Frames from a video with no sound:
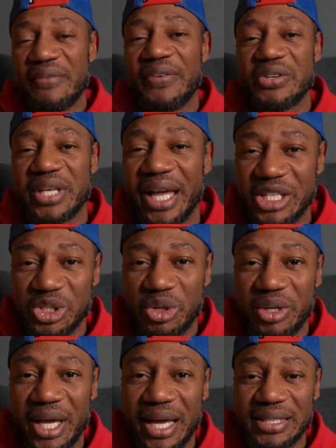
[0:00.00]
videos I gotta show
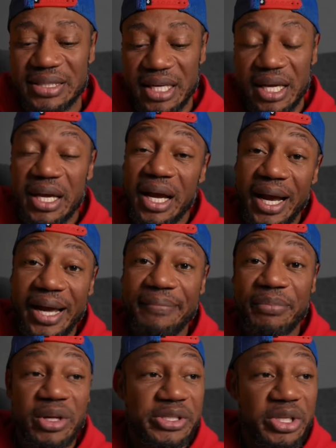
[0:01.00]
you guys. All right,
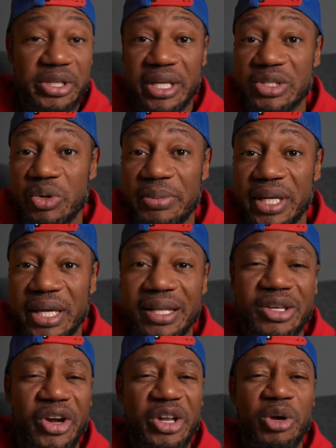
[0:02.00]
until then, tweet me again.
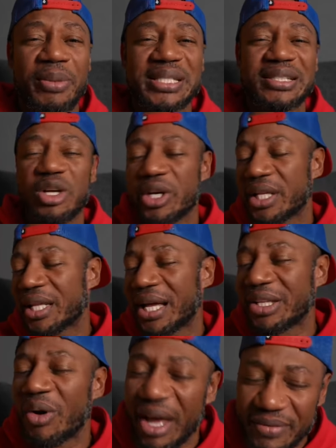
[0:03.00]
You already know my slogan. I
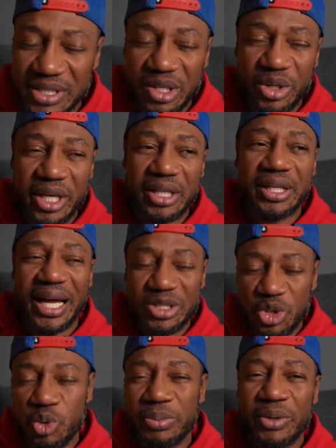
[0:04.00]
don't have a slogan. I
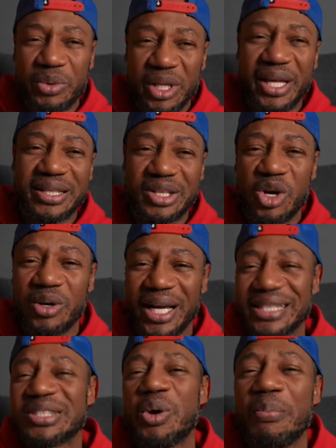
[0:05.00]
do, but really I don't.
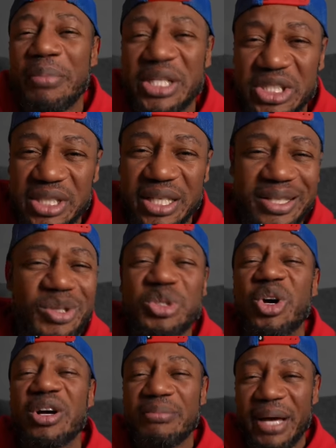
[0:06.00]
I just don't mention it. Don't
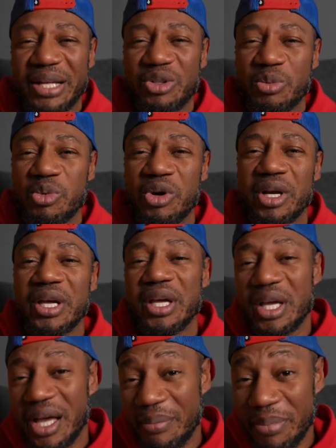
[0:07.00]
talk about it no more.
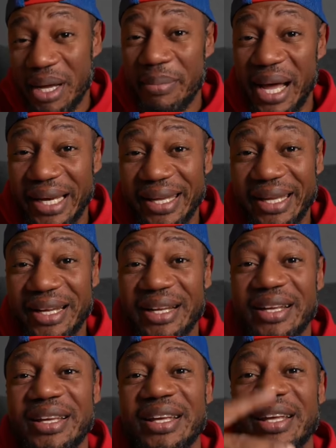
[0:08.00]
But I'm out of here.
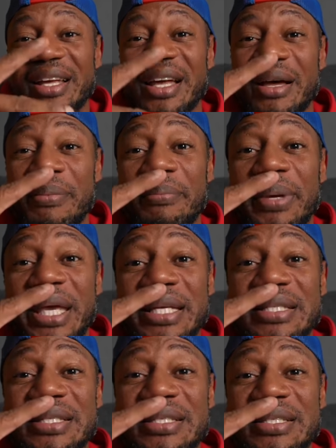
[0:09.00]

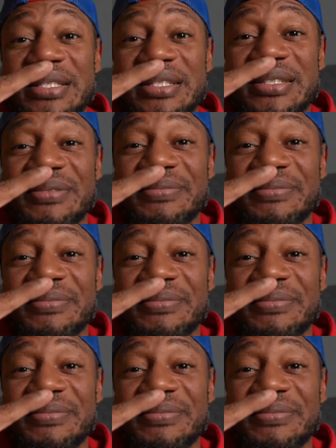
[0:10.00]
Peace.